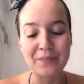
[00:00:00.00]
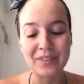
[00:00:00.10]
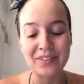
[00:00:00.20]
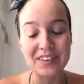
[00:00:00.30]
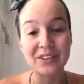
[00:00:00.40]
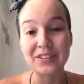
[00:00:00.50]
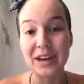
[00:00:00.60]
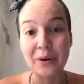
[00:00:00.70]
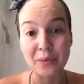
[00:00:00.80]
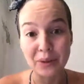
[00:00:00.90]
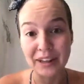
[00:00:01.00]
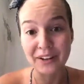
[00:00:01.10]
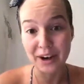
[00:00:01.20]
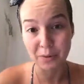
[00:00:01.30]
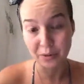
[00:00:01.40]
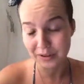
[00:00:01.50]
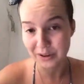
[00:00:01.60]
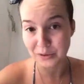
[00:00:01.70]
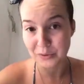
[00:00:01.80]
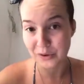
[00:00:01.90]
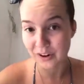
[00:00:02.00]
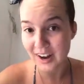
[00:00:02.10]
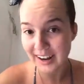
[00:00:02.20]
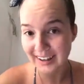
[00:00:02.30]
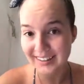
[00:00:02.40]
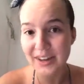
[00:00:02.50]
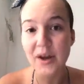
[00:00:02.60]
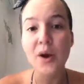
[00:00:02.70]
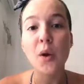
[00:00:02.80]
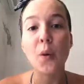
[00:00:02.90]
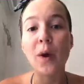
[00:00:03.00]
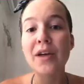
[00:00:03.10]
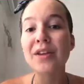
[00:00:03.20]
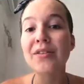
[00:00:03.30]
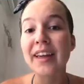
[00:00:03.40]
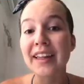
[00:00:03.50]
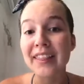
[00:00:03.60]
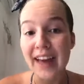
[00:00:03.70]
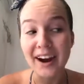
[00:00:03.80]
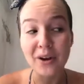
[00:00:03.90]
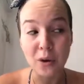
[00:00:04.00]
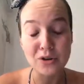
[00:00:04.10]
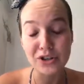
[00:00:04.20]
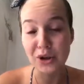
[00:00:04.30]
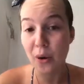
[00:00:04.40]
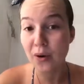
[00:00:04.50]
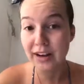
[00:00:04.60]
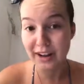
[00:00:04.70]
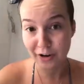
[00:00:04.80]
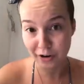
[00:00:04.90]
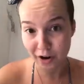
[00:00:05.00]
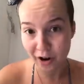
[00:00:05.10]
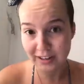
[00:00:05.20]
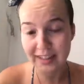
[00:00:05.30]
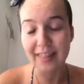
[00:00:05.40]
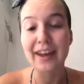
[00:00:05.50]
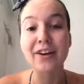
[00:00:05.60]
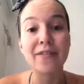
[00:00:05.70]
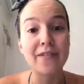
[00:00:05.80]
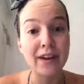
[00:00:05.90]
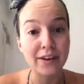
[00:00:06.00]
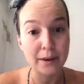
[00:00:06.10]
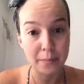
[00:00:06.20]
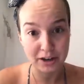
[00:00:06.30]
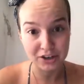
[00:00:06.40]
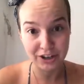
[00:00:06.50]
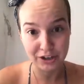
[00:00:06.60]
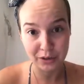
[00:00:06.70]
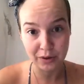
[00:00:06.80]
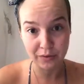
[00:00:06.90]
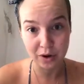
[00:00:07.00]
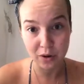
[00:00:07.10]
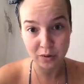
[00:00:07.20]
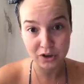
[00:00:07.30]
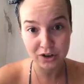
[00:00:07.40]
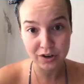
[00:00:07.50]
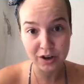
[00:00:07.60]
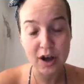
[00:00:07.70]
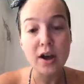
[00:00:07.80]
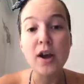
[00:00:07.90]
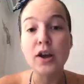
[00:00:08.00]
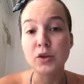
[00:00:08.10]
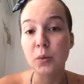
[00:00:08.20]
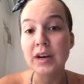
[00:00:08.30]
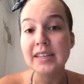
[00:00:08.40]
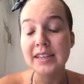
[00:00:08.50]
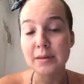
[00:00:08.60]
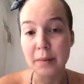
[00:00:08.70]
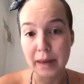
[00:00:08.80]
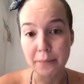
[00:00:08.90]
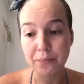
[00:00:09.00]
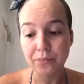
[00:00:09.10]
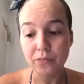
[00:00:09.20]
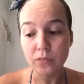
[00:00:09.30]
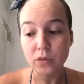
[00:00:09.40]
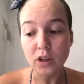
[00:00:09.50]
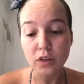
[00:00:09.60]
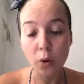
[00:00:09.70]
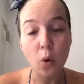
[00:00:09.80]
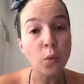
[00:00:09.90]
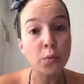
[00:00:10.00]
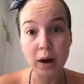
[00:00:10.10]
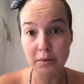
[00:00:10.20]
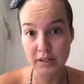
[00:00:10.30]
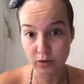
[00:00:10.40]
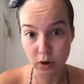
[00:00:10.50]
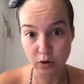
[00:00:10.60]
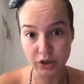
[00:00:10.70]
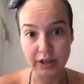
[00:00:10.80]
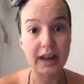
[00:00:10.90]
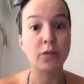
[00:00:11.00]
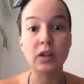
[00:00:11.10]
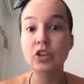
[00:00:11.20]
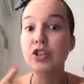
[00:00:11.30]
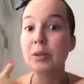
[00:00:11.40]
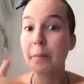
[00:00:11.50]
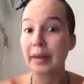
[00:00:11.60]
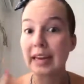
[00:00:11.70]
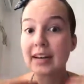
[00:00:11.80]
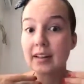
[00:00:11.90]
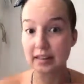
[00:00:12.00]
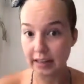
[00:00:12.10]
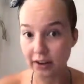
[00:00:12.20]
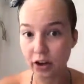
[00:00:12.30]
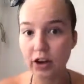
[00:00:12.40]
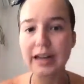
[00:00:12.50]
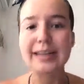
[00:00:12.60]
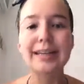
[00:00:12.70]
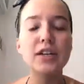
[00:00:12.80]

facilitate really incredible results with your clients, whether that coach is owning it or not, they are very much an intuitive coach. Because what does this mean? The whole premise of coaching and really just being a leader isn't